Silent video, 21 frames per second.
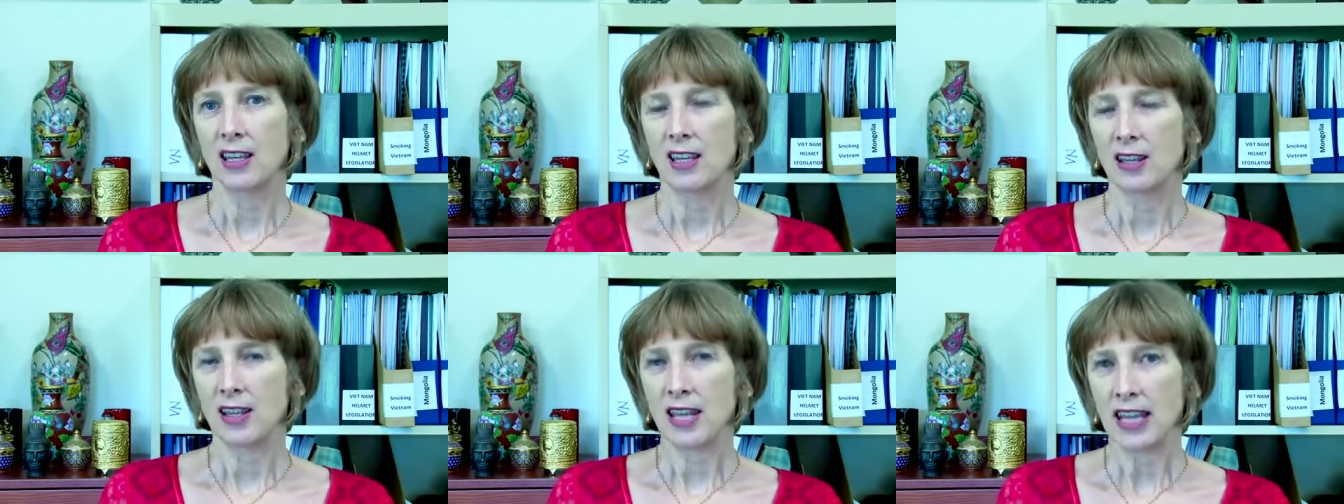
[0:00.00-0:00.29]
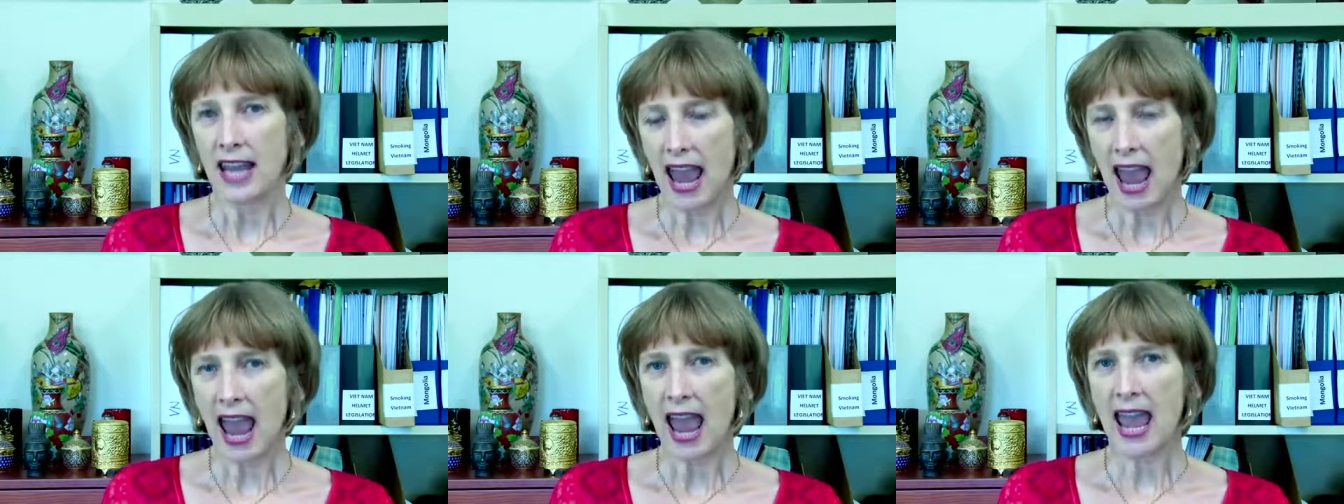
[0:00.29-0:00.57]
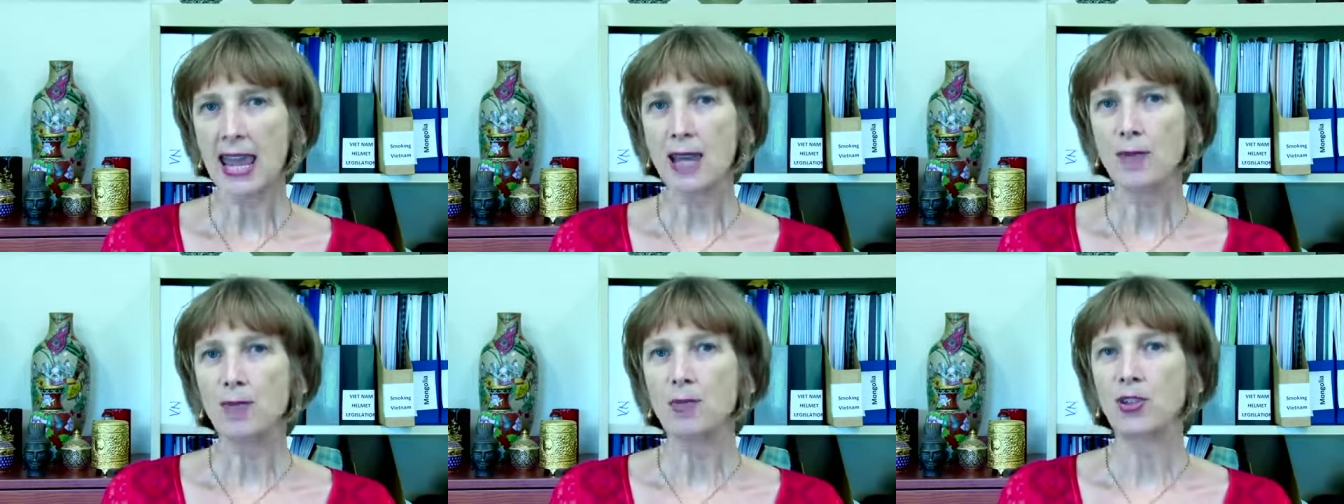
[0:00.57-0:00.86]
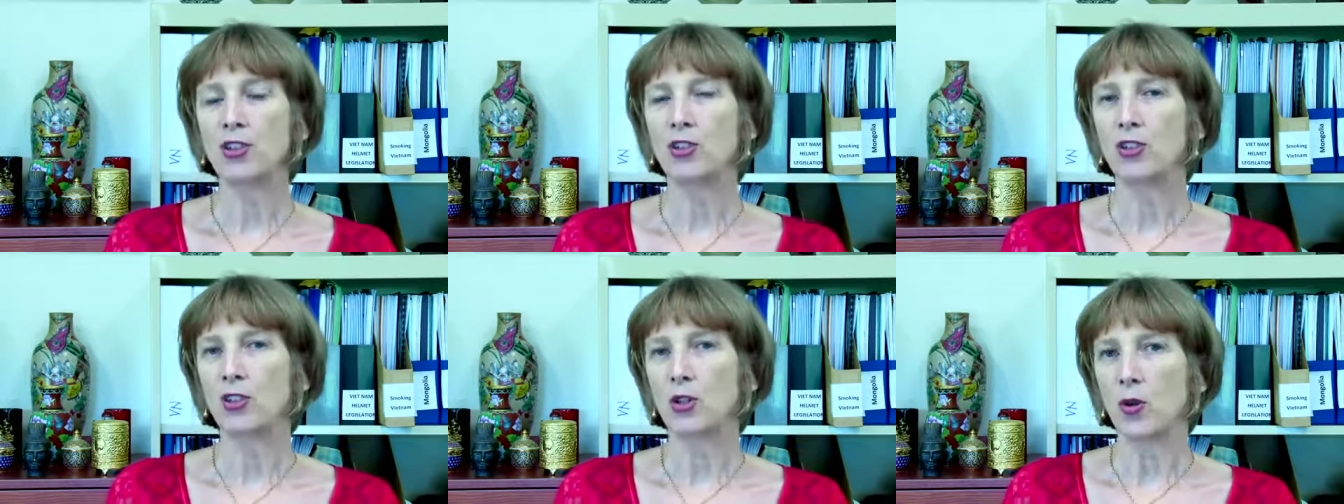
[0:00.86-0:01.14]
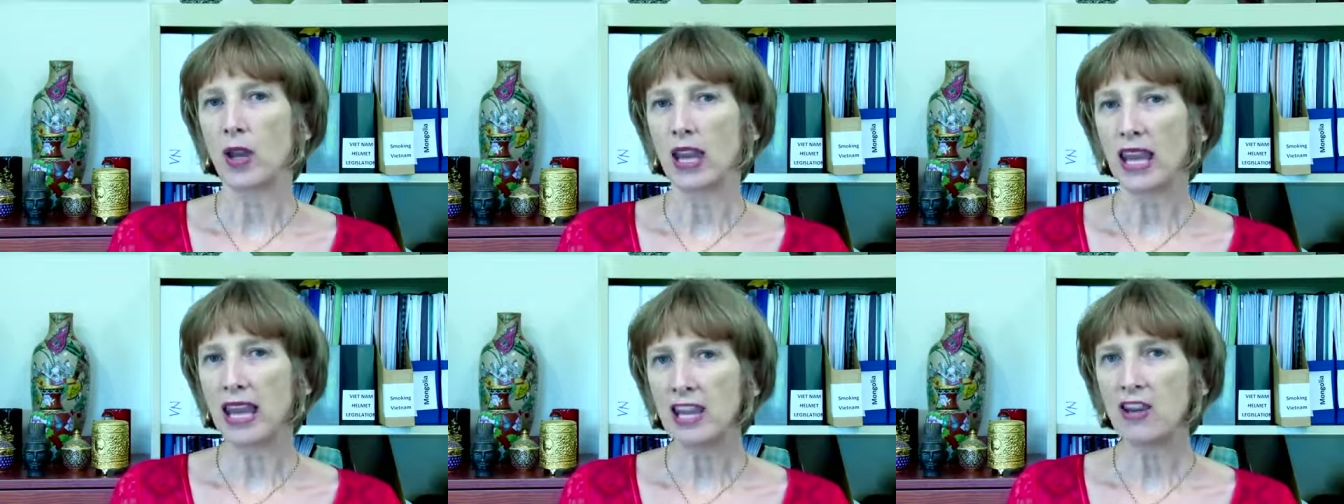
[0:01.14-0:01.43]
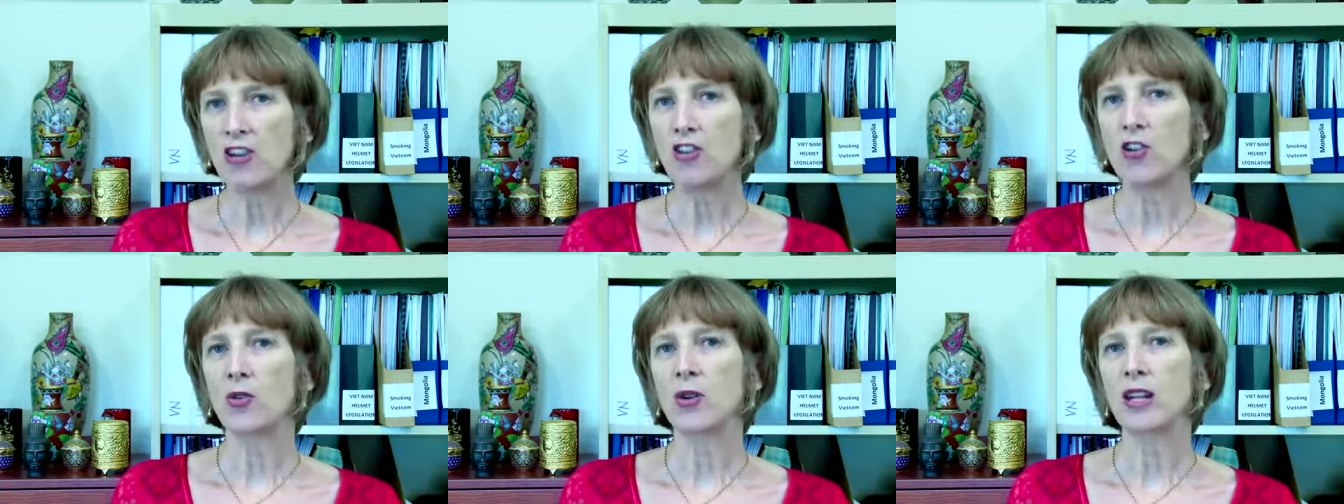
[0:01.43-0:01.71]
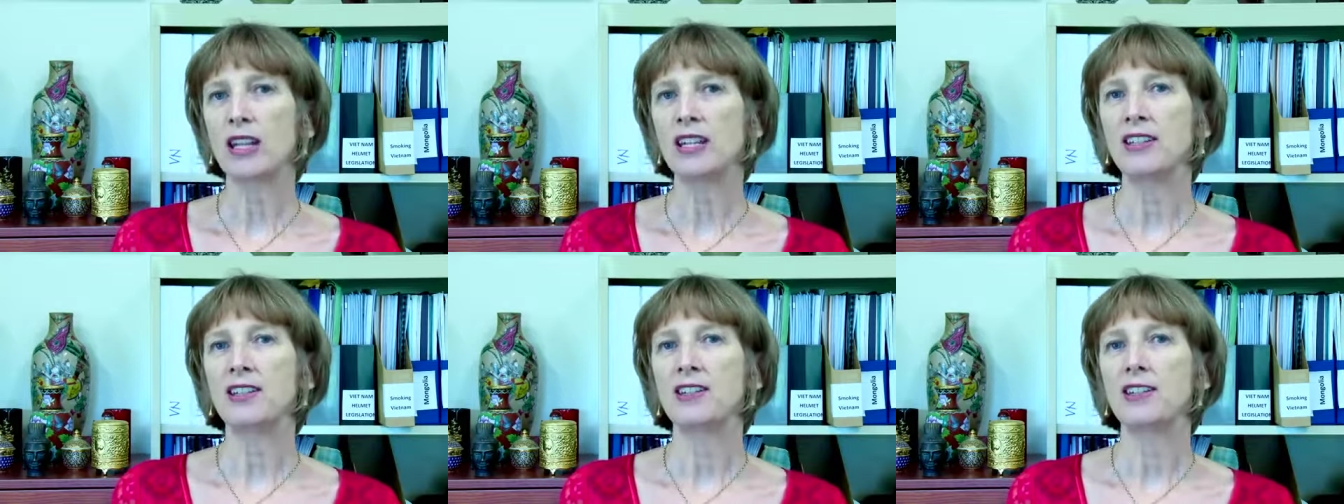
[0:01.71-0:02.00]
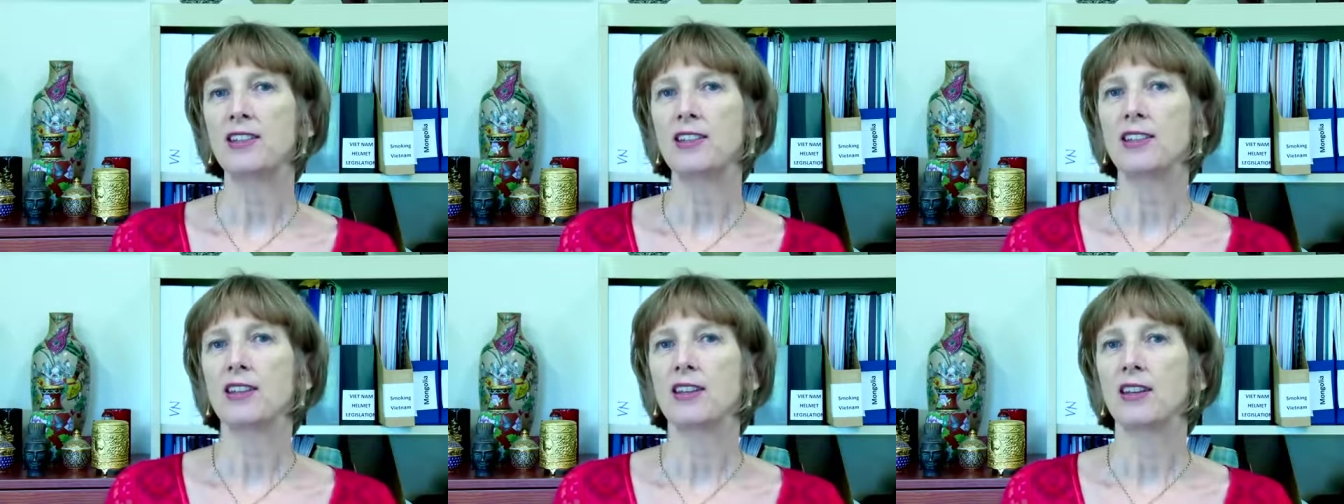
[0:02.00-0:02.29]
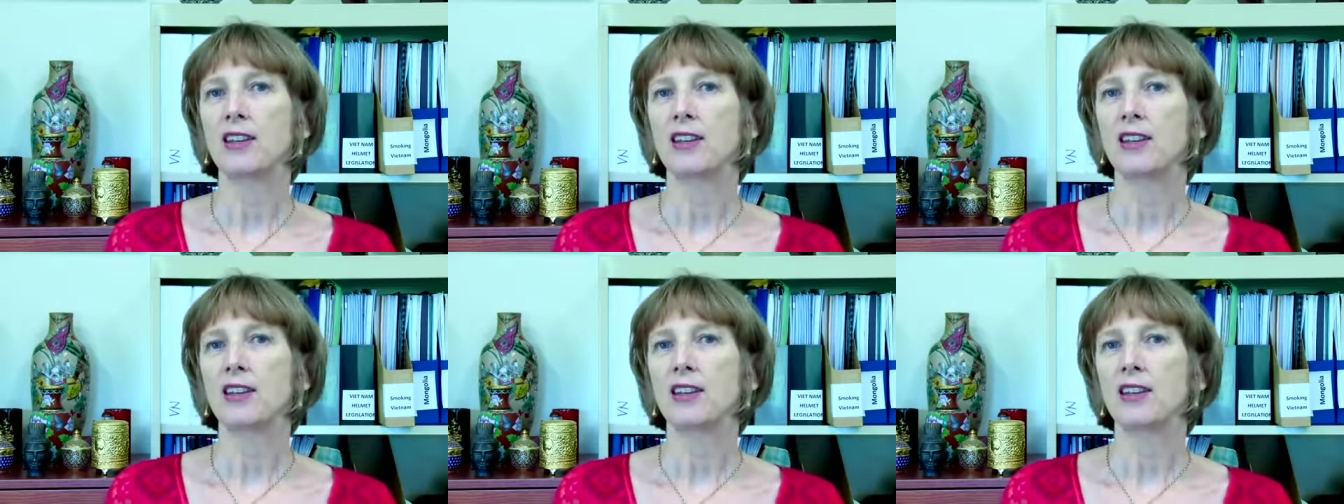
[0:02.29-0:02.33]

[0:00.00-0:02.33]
that aims to increase